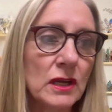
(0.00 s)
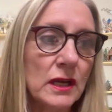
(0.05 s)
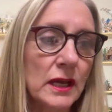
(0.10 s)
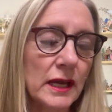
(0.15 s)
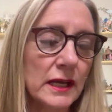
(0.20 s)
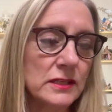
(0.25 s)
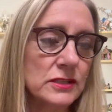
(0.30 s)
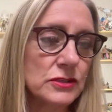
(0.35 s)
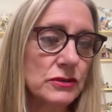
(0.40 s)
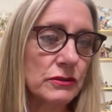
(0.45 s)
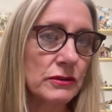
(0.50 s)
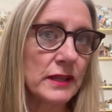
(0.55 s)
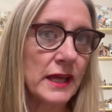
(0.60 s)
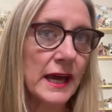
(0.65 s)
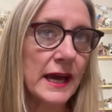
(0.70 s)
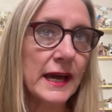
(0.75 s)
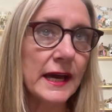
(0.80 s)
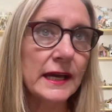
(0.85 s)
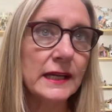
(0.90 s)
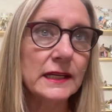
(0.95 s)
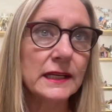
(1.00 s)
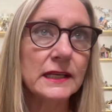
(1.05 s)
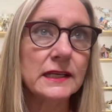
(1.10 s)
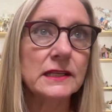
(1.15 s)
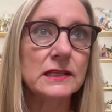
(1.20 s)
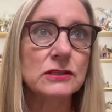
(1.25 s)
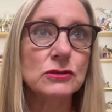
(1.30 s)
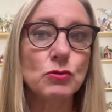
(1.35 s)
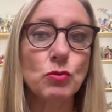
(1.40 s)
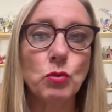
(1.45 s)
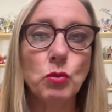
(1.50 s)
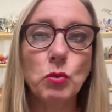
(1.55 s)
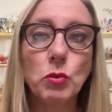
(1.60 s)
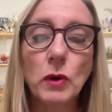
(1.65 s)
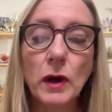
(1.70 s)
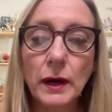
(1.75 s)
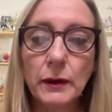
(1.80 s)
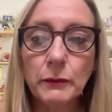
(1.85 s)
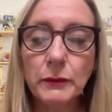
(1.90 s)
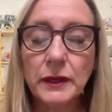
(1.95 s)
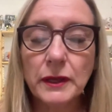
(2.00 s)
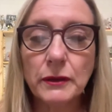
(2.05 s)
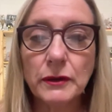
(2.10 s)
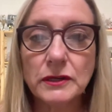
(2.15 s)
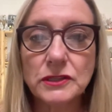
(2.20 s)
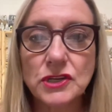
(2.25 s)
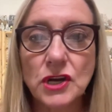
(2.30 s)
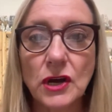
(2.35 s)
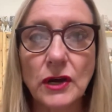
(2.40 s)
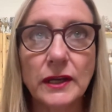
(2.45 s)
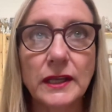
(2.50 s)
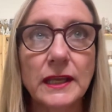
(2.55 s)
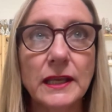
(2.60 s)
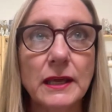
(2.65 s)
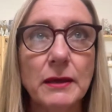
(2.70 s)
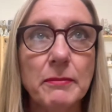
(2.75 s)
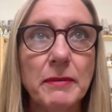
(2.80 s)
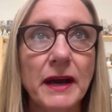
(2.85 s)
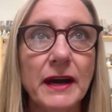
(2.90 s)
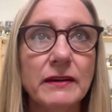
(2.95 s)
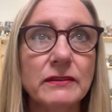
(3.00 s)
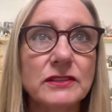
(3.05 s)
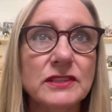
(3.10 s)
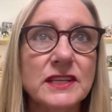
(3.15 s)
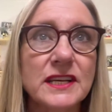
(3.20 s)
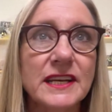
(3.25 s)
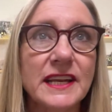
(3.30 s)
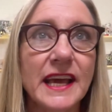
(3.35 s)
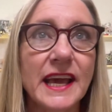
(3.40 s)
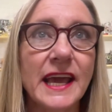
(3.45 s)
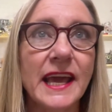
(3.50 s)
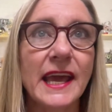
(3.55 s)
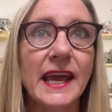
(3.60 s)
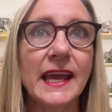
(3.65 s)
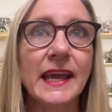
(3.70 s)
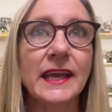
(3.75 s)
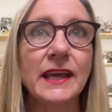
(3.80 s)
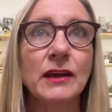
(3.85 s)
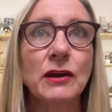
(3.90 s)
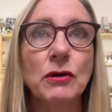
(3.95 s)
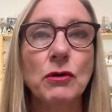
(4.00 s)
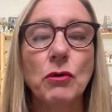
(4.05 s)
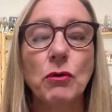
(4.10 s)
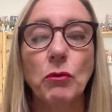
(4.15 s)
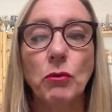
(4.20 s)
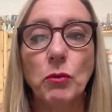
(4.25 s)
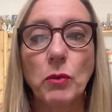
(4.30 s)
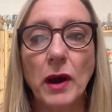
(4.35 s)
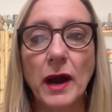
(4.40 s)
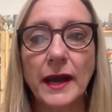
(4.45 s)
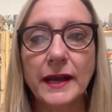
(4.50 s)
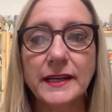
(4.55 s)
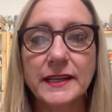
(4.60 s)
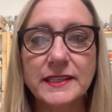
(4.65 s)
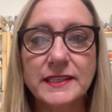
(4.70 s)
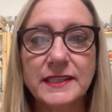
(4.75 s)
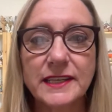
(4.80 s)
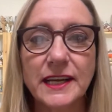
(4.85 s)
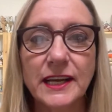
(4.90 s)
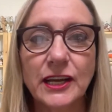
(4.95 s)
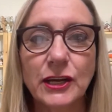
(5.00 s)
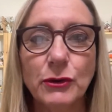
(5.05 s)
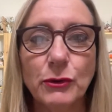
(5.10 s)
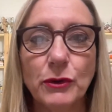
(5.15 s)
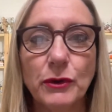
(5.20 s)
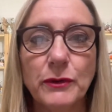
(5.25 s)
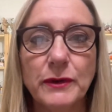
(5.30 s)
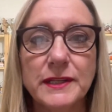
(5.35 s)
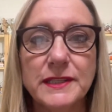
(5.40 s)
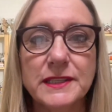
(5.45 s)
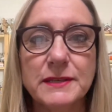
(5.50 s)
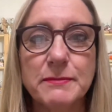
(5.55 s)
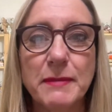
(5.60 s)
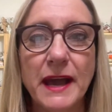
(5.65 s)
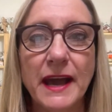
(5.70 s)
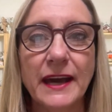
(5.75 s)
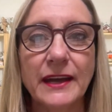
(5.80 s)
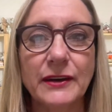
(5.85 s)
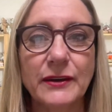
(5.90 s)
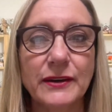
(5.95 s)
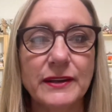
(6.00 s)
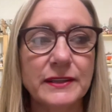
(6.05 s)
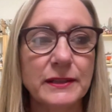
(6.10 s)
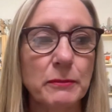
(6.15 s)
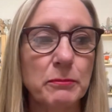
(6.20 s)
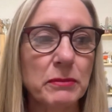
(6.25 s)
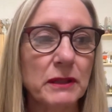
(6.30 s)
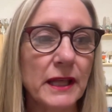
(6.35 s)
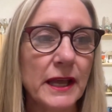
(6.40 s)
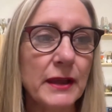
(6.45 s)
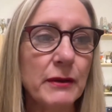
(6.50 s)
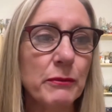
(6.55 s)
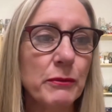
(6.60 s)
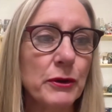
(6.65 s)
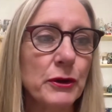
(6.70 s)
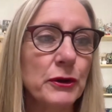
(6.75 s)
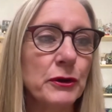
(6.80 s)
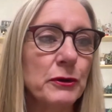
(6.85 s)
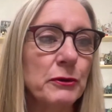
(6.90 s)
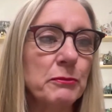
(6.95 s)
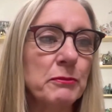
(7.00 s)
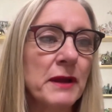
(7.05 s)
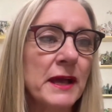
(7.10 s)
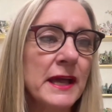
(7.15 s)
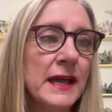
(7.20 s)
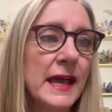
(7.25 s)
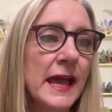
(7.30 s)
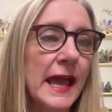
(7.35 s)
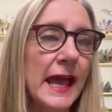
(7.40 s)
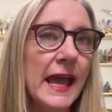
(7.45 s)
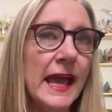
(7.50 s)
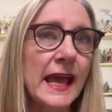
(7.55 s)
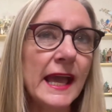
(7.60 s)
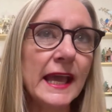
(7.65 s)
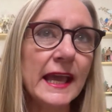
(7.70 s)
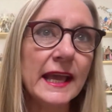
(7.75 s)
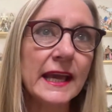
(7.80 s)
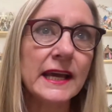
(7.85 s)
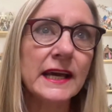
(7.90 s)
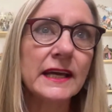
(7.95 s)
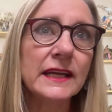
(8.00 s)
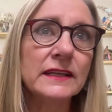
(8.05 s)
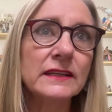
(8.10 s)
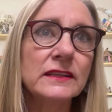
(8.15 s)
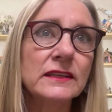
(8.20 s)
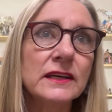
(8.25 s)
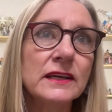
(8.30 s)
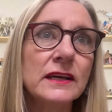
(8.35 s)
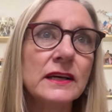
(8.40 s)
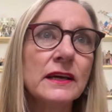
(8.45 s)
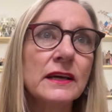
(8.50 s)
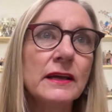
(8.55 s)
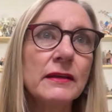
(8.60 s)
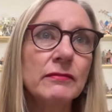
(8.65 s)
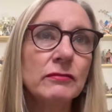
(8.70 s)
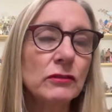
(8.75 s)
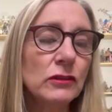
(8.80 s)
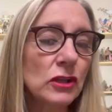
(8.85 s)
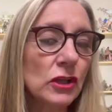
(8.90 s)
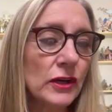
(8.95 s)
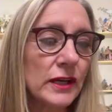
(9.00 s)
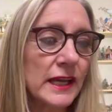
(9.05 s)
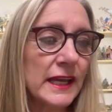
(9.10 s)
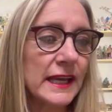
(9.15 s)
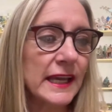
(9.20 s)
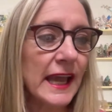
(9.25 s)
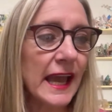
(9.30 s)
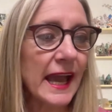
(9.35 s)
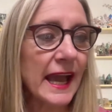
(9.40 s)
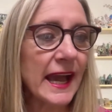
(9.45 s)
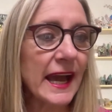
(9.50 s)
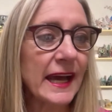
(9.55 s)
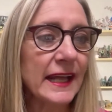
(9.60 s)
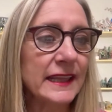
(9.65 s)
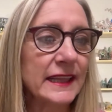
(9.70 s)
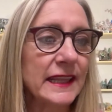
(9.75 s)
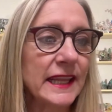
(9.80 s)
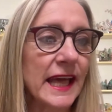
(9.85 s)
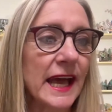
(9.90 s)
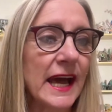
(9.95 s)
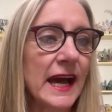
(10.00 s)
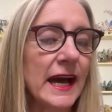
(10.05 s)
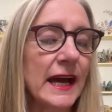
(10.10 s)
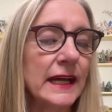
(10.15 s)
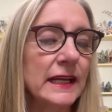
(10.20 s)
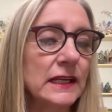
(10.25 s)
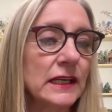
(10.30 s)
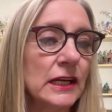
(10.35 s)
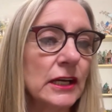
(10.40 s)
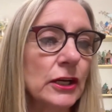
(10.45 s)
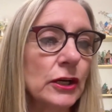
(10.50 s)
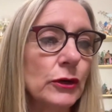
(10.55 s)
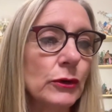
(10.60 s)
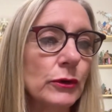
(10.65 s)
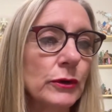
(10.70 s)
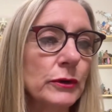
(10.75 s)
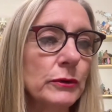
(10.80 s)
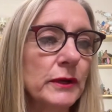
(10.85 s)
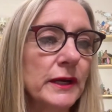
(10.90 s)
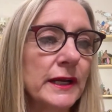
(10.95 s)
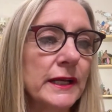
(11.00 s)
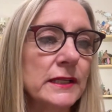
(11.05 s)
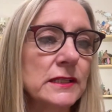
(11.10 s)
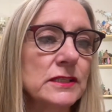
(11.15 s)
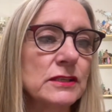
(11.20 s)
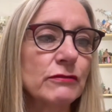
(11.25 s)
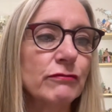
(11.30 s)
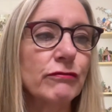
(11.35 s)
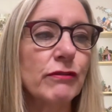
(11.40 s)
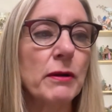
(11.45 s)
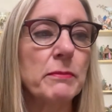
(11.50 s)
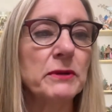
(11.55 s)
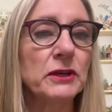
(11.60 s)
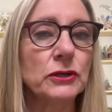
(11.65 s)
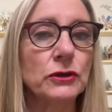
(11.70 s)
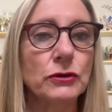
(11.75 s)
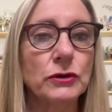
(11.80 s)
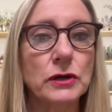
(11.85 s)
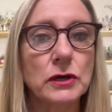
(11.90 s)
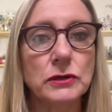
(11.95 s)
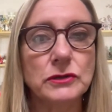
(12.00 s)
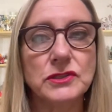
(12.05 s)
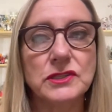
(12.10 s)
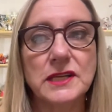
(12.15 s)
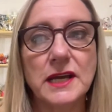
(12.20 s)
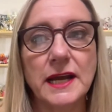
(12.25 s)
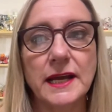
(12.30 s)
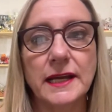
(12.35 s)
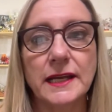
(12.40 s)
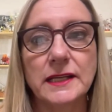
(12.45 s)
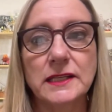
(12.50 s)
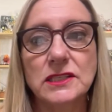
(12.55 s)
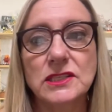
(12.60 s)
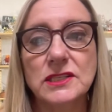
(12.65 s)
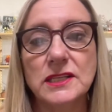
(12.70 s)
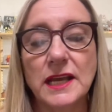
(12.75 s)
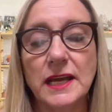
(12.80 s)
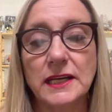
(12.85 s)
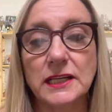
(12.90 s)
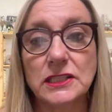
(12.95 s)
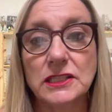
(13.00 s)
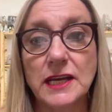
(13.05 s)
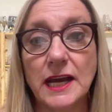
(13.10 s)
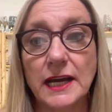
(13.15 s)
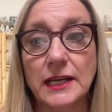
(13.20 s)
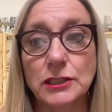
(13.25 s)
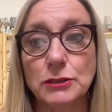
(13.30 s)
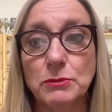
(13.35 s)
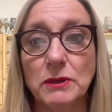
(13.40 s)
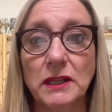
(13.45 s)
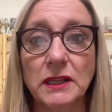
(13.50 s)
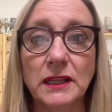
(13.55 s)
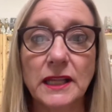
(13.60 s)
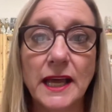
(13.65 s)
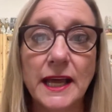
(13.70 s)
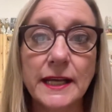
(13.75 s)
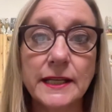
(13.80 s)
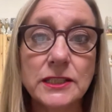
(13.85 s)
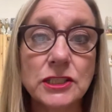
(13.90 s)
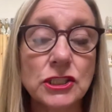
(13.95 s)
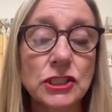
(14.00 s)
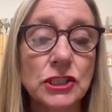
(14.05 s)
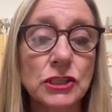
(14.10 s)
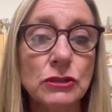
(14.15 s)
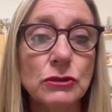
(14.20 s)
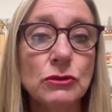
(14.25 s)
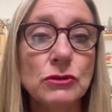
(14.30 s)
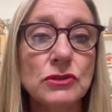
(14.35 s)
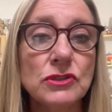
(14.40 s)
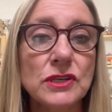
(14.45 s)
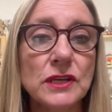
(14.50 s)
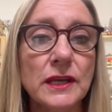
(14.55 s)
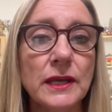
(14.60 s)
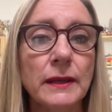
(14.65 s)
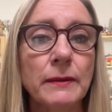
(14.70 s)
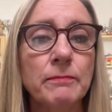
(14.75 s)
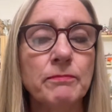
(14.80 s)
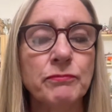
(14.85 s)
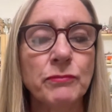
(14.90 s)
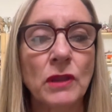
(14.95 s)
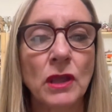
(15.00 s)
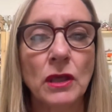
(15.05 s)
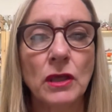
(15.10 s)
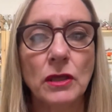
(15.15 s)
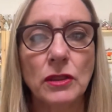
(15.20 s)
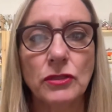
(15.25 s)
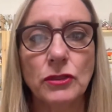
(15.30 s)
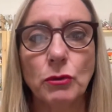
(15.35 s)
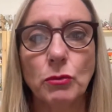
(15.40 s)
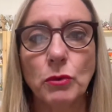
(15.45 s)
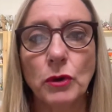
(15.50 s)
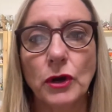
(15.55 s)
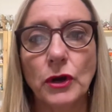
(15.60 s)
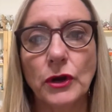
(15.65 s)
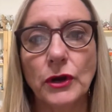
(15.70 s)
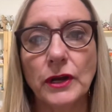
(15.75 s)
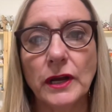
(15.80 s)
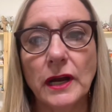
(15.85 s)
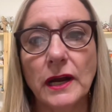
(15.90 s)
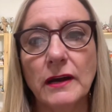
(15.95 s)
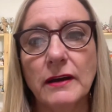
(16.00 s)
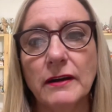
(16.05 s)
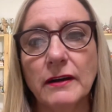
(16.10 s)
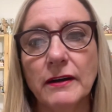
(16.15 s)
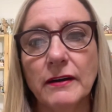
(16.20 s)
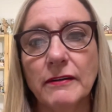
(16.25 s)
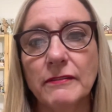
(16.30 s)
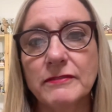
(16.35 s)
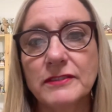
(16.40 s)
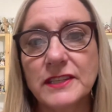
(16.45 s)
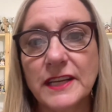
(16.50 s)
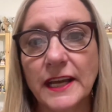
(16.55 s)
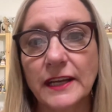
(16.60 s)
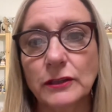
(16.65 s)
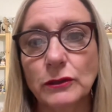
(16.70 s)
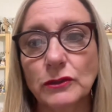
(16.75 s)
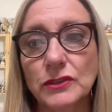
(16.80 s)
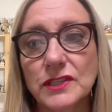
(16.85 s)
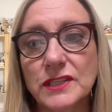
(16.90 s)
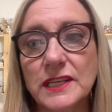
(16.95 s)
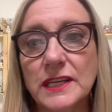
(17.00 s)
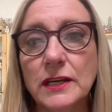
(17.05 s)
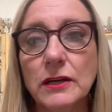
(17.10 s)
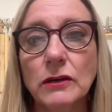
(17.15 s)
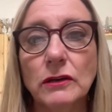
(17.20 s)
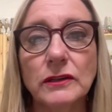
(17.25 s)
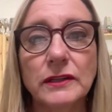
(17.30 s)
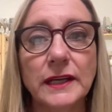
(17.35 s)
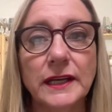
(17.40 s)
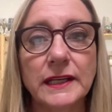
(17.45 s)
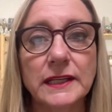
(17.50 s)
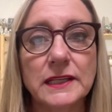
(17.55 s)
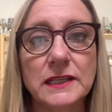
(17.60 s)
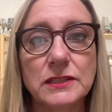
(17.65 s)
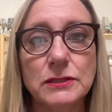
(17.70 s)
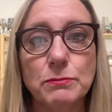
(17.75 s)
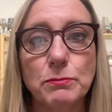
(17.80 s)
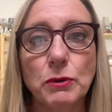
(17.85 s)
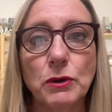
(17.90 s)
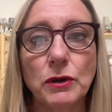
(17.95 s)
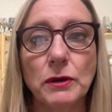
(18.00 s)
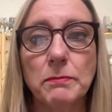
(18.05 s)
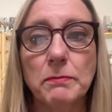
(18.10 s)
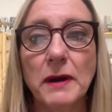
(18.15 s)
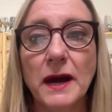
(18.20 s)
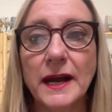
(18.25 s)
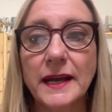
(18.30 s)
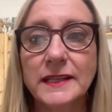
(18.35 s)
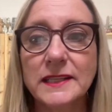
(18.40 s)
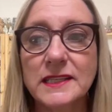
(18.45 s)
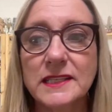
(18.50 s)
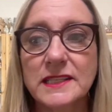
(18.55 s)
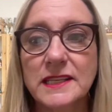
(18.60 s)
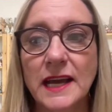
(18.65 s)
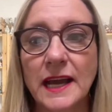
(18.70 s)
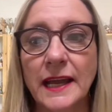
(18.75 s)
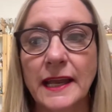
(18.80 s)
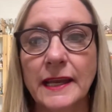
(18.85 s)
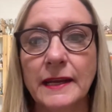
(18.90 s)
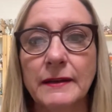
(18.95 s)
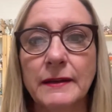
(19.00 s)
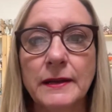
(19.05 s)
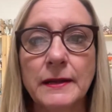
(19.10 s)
And so that is what we are talking about today. Why does congruence matter in the playroom? And looking at that congruence from a neuroscience and attachment lens using the work of Daniel Siegel in his book Mindsight.